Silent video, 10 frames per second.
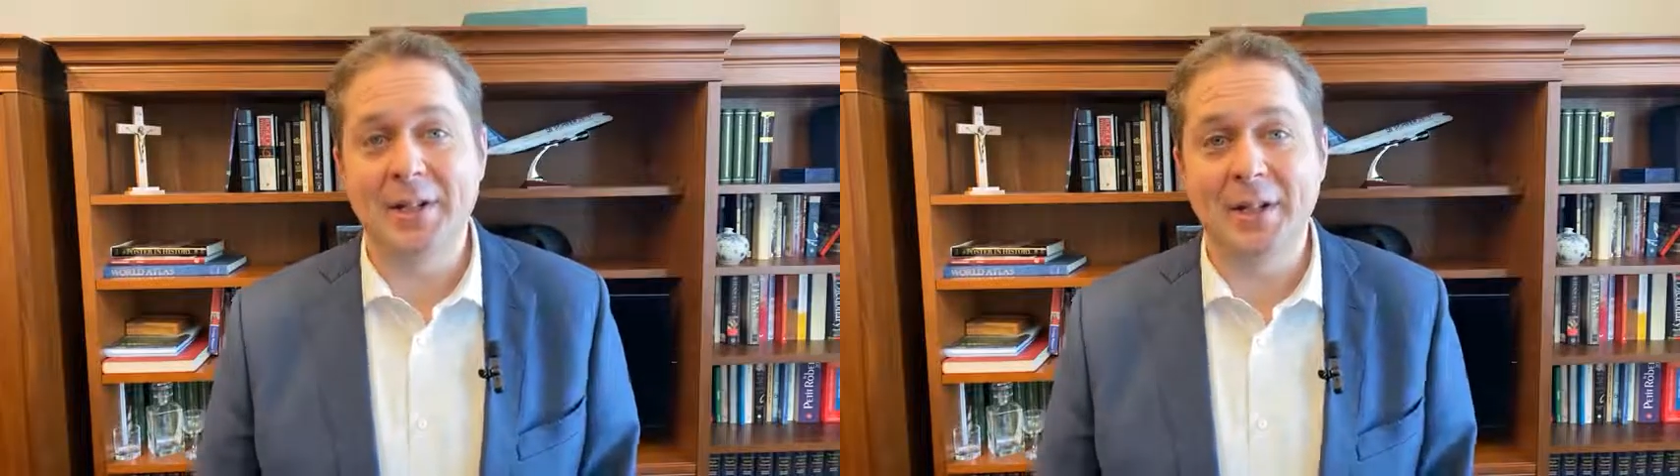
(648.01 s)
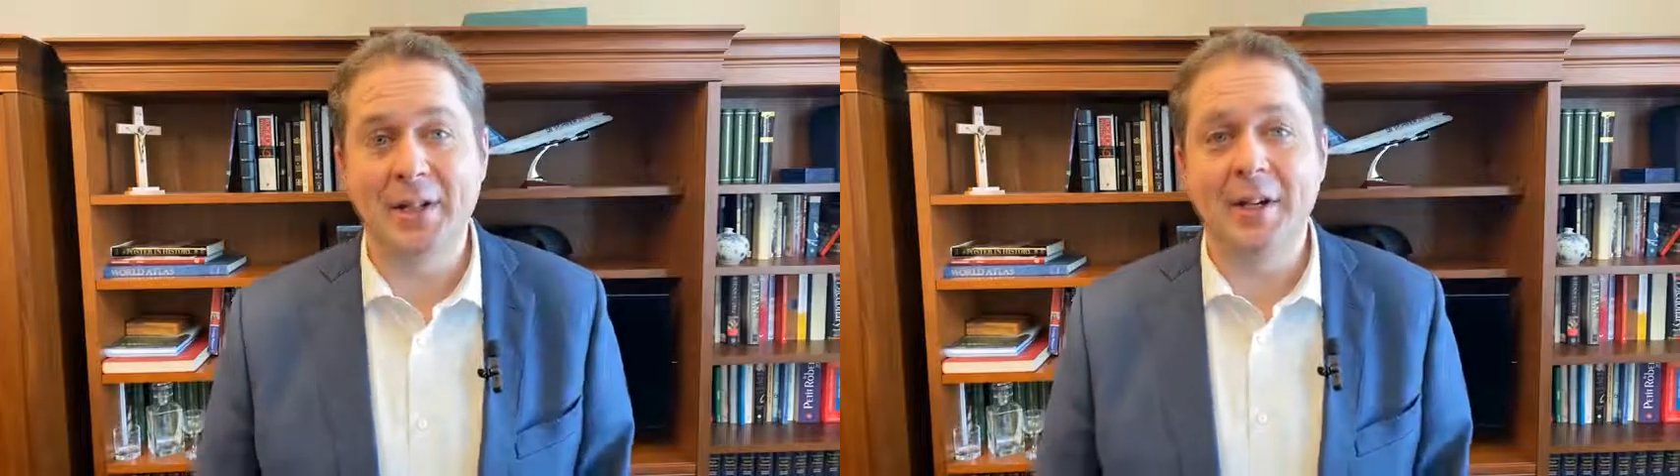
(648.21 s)

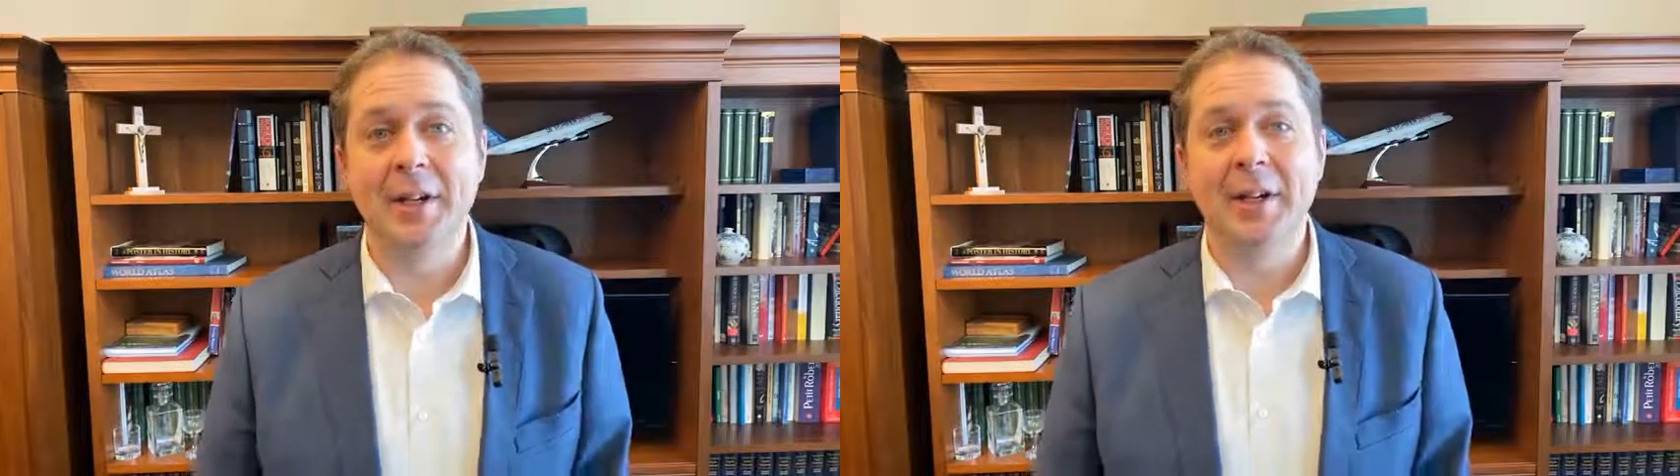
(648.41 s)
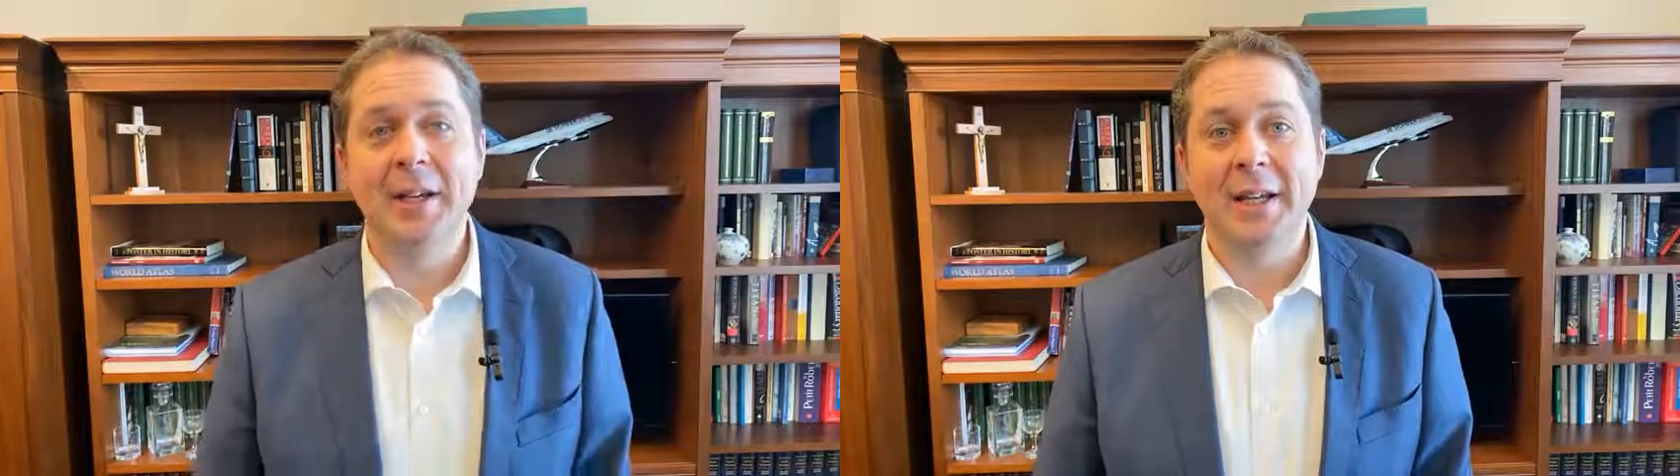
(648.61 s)
here
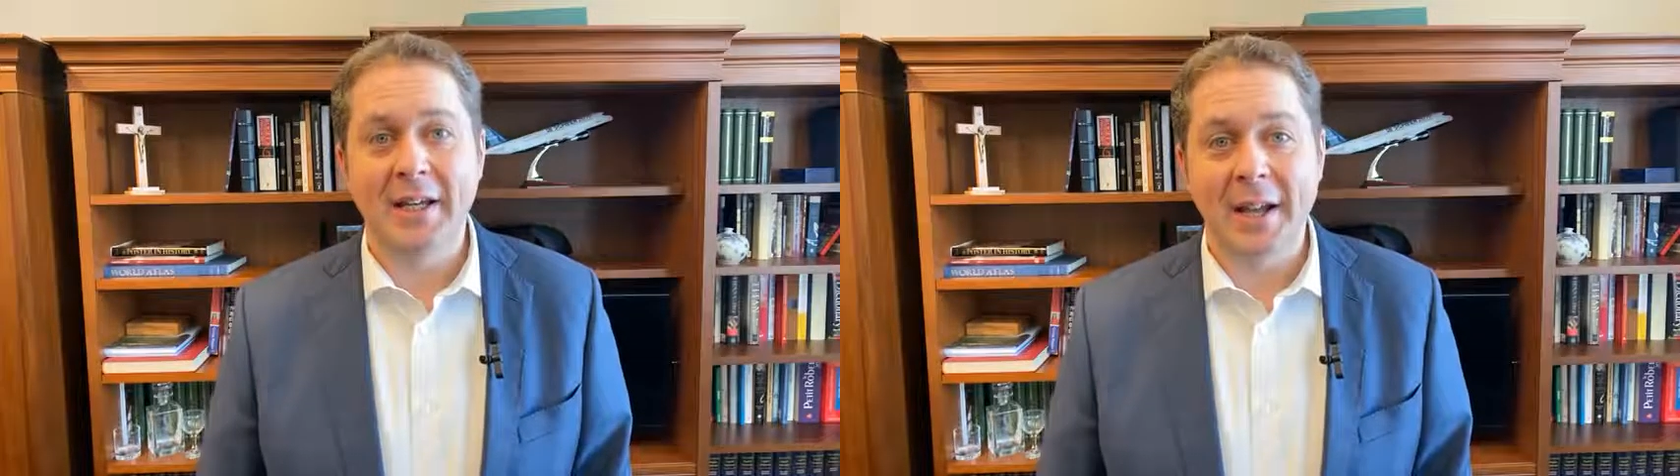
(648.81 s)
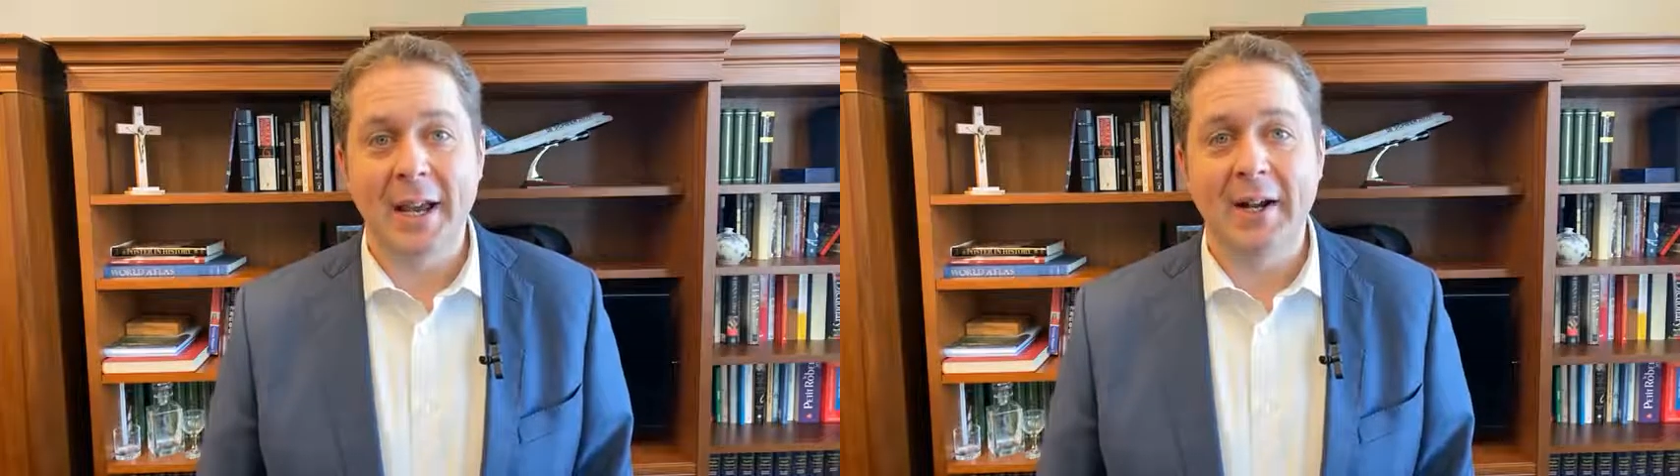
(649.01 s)
in
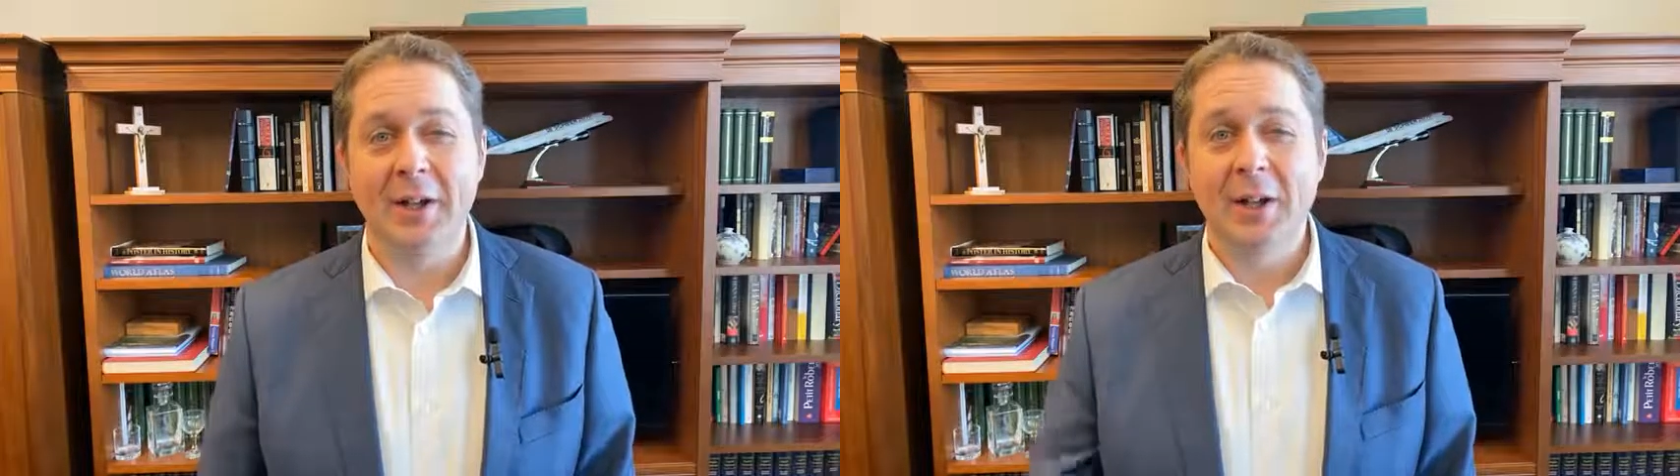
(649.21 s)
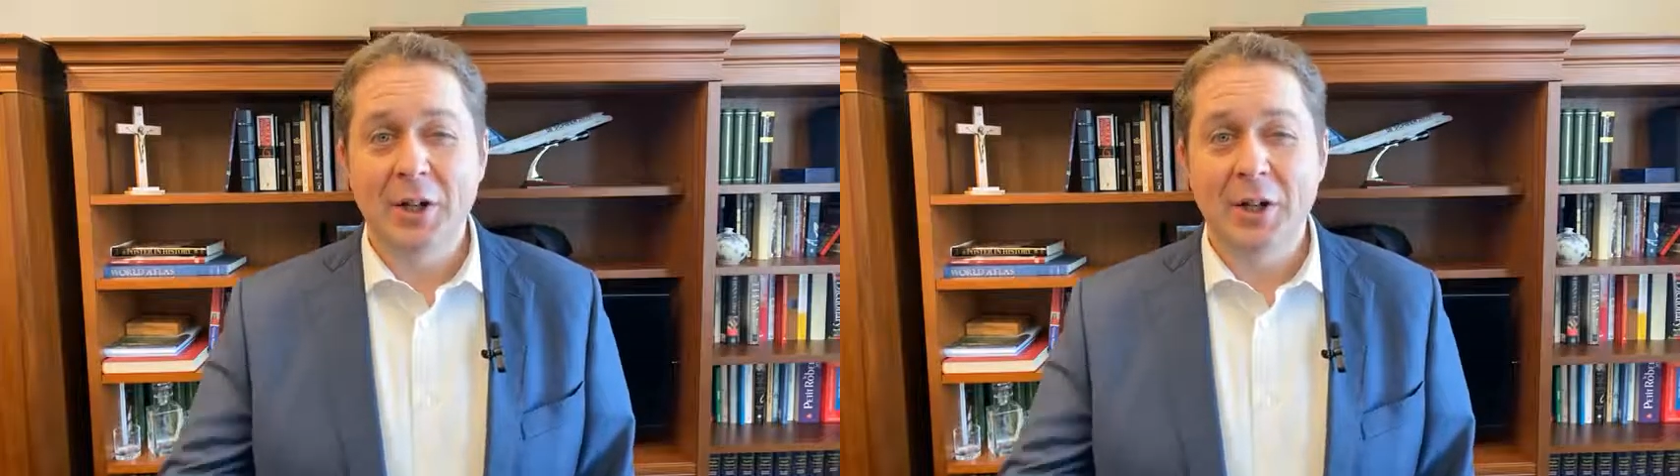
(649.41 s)
Canada,